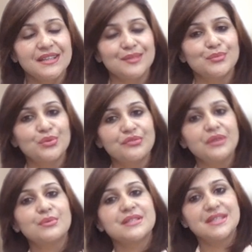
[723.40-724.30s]
in the
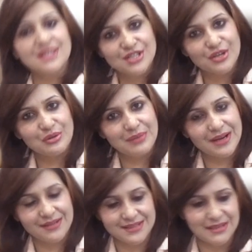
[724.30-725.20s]
movie was teaching
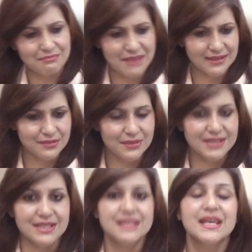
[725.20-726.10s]
Kumari some
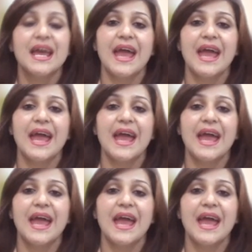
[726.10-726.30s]
mathematics,